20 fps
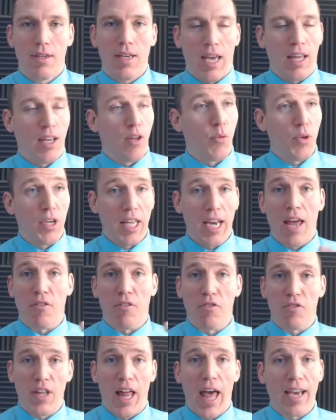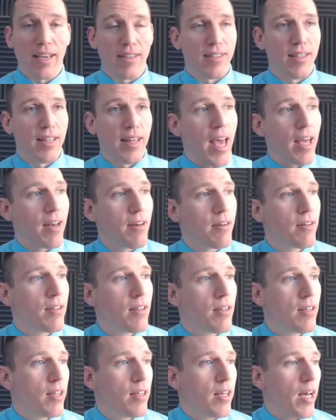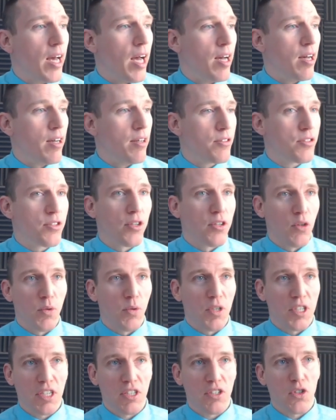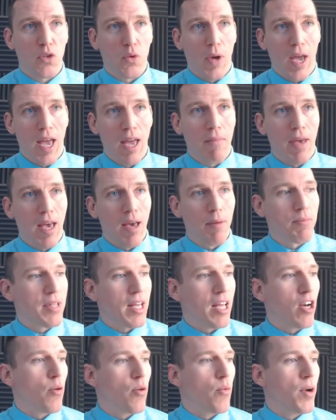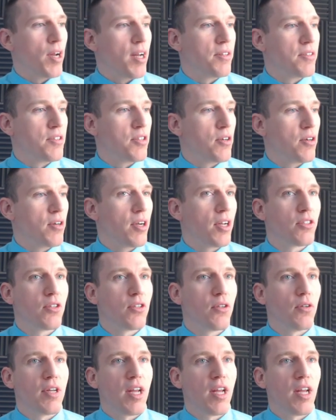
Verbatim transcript: And then we can add flags to that. Uh, so you would just do nmap 10.1.0.2.